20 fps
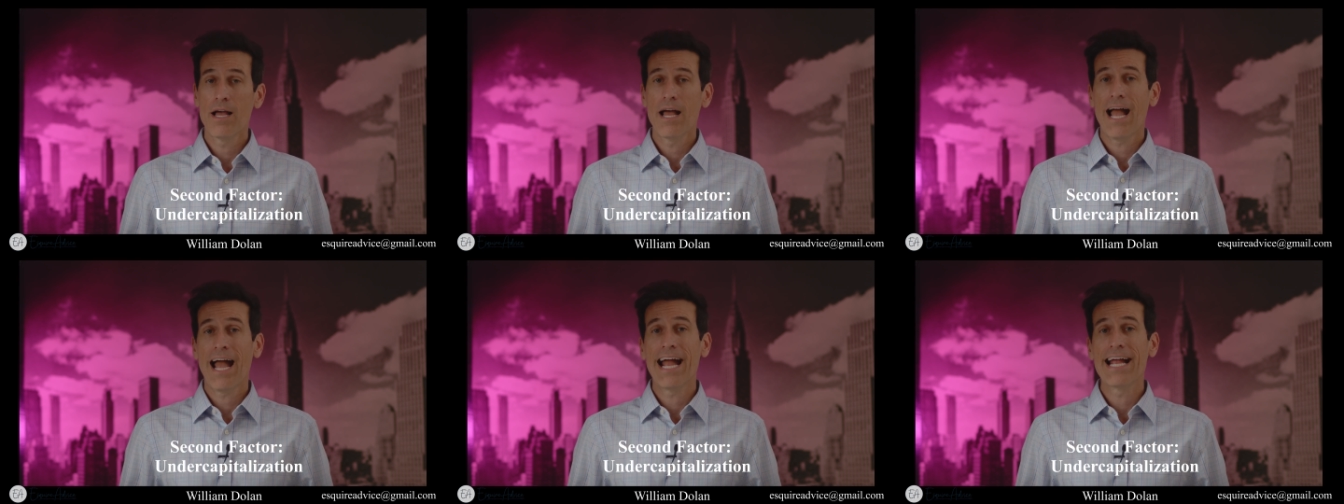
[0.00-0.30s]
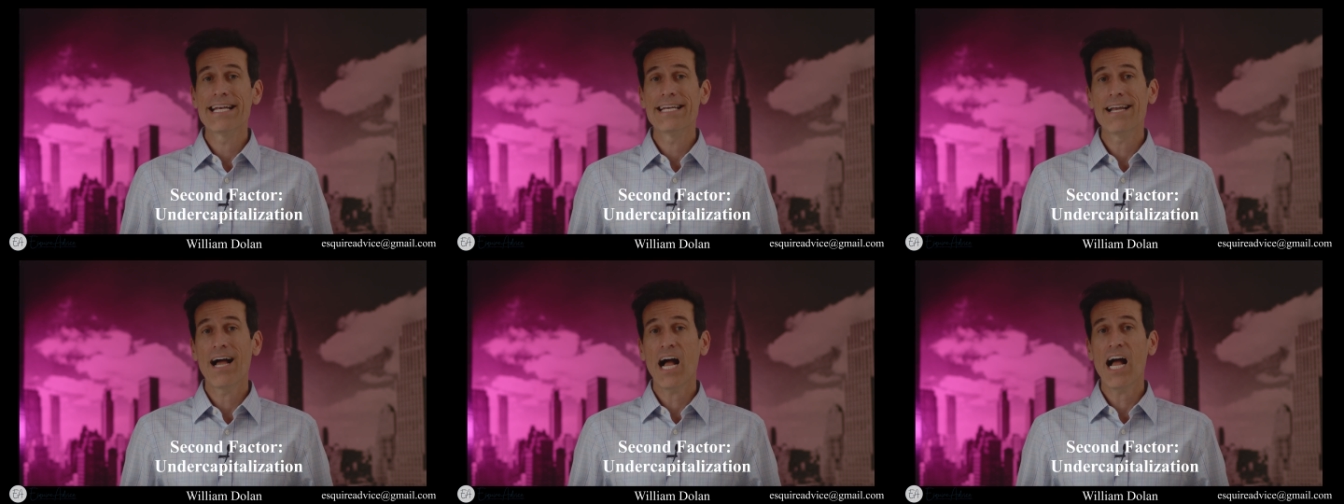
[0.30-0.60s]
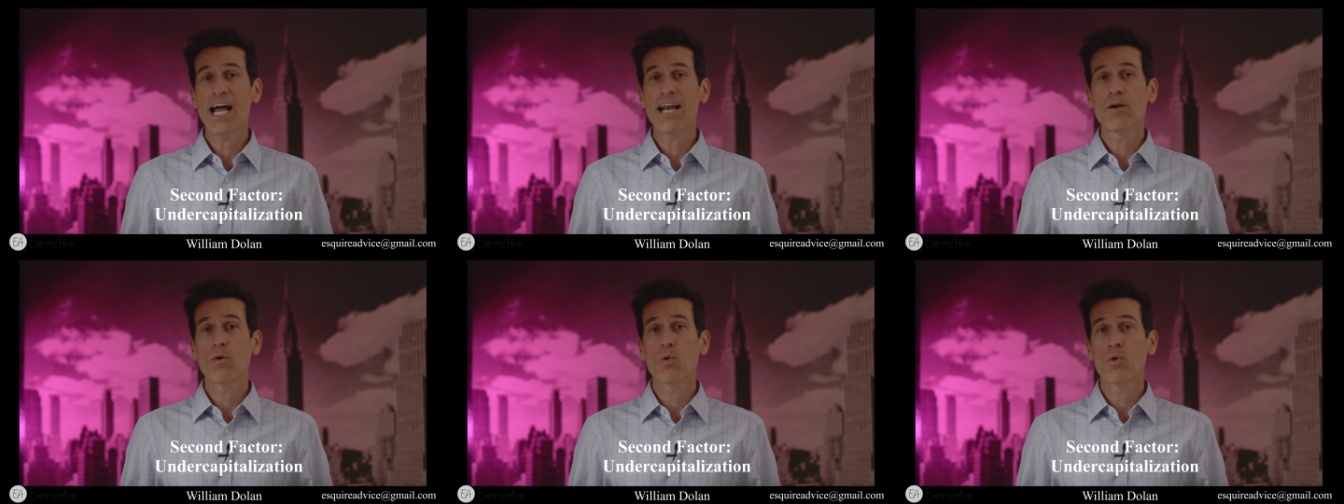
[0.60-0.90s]
A
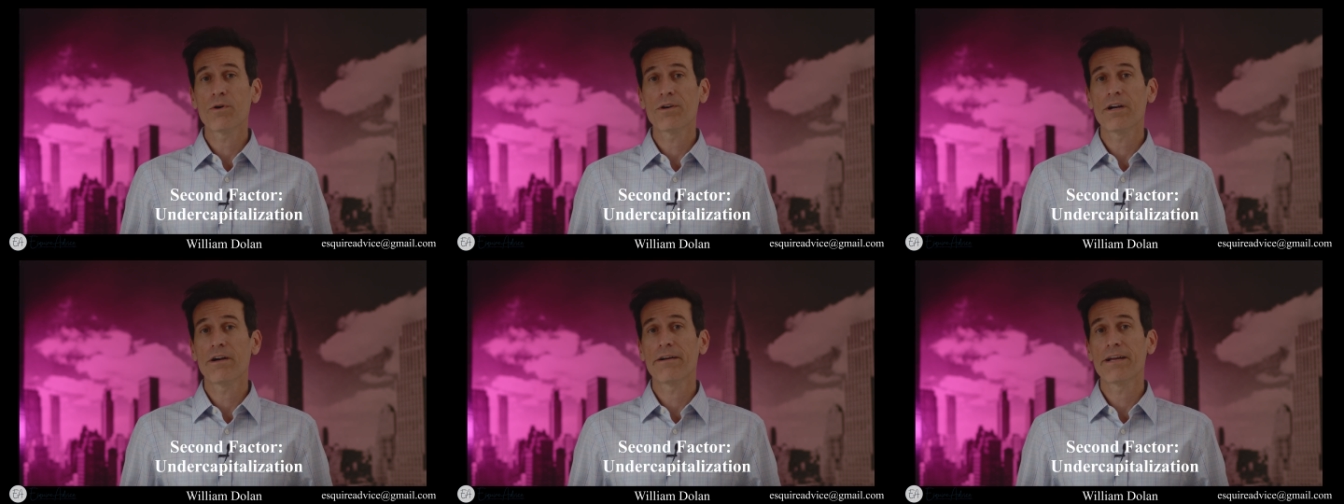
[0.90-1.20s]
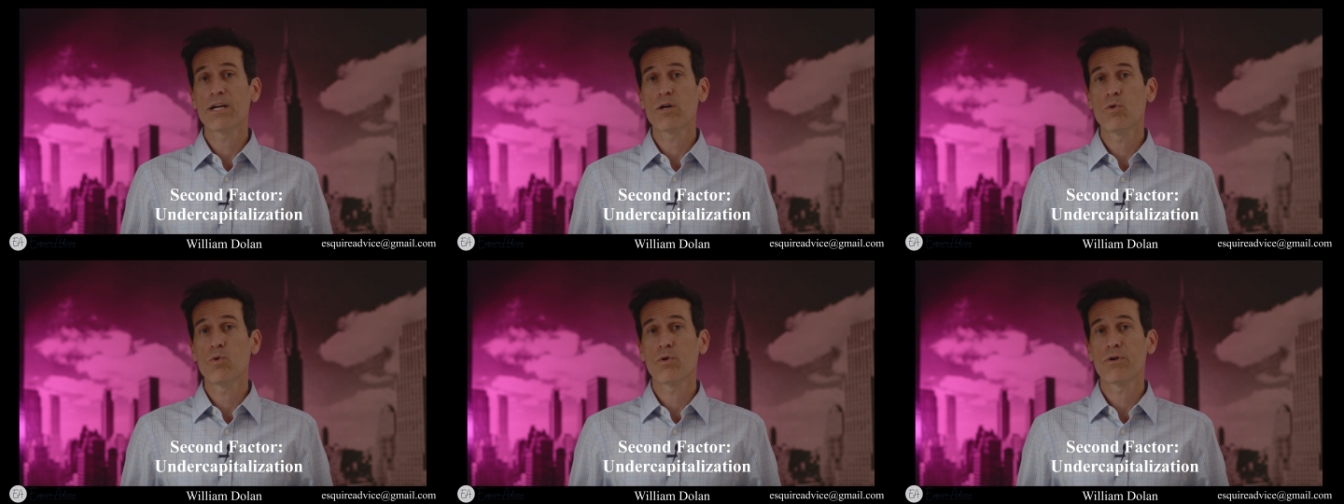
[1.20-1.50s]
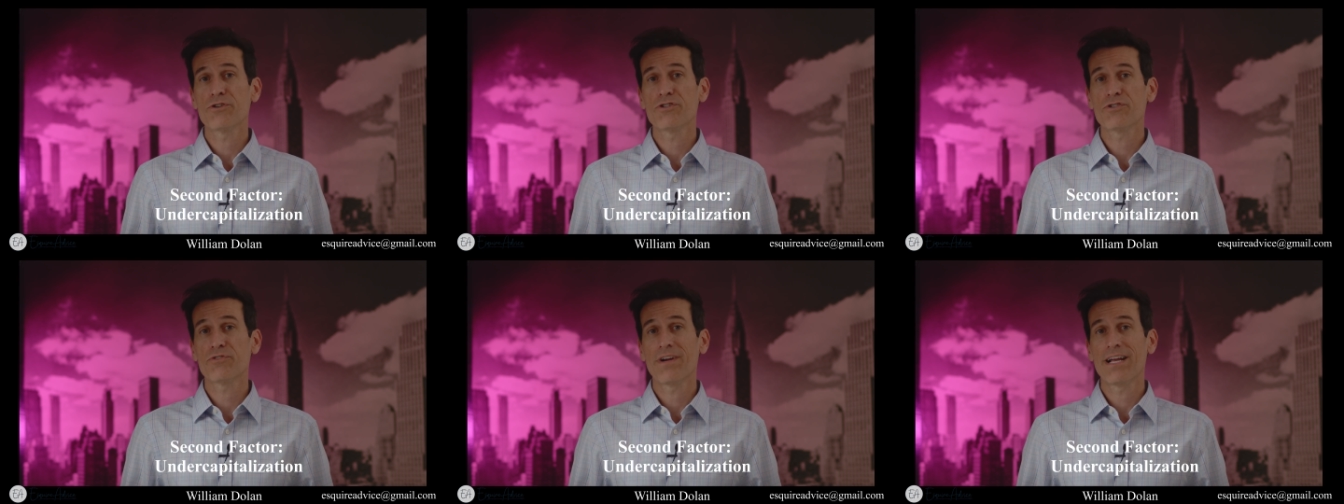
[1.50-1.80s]
non-ordinary
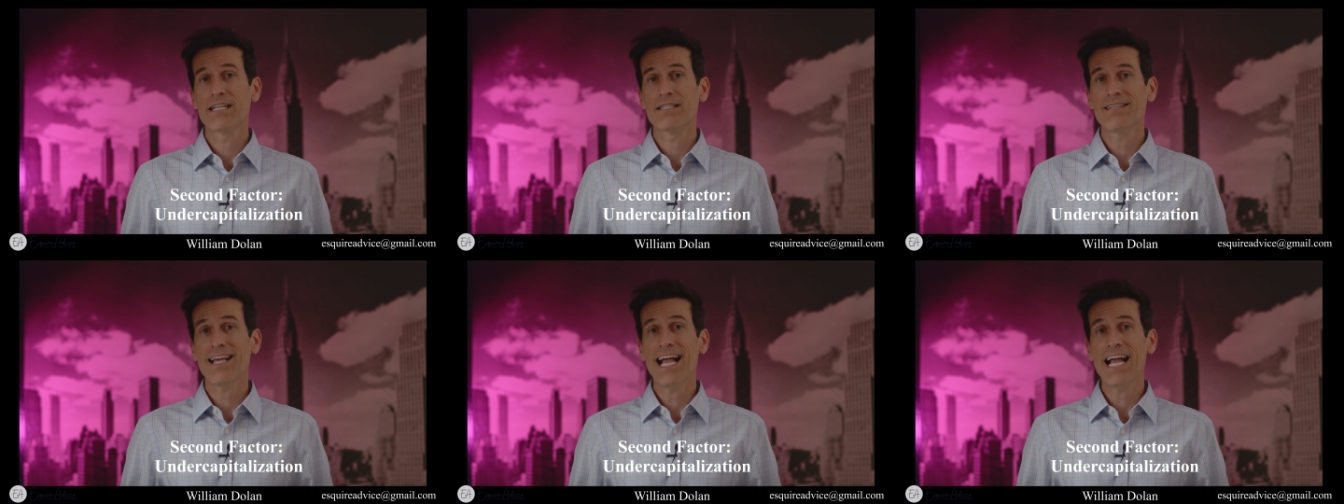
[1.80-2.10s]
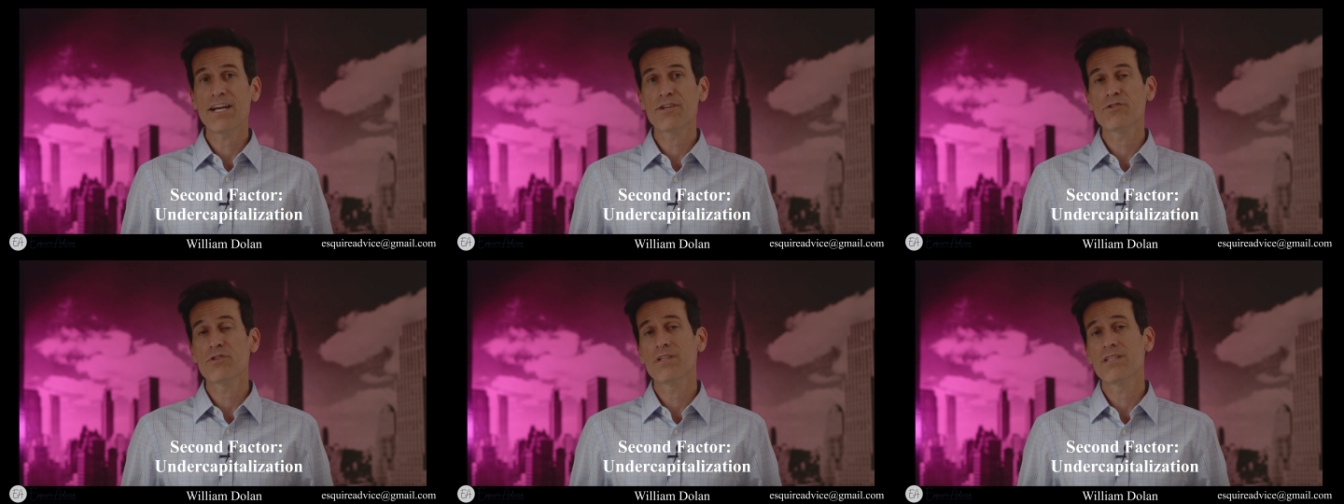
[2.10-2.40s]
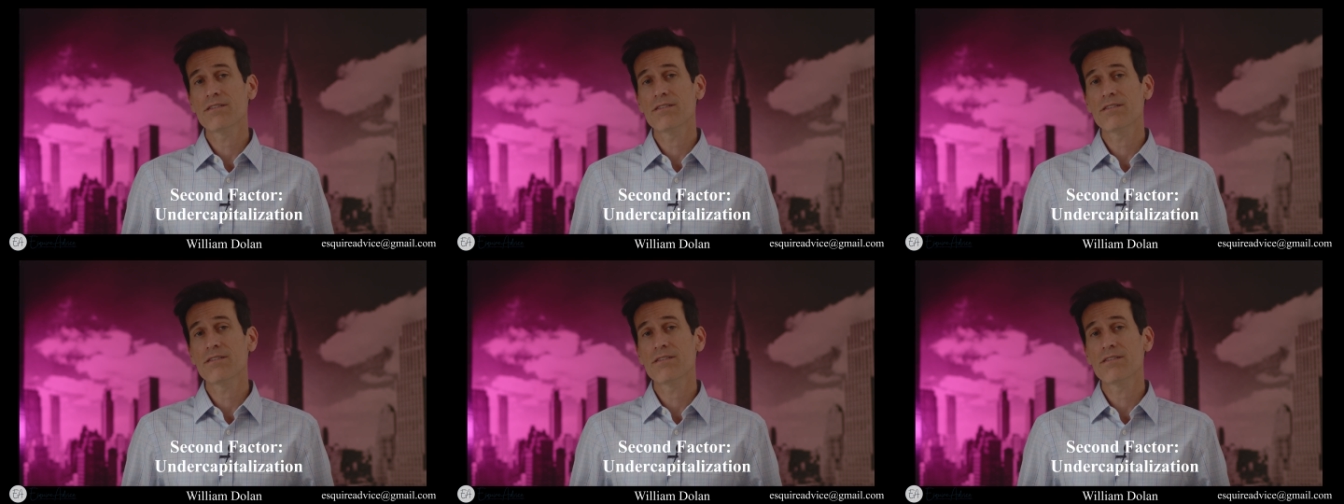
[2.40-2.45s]
course transaction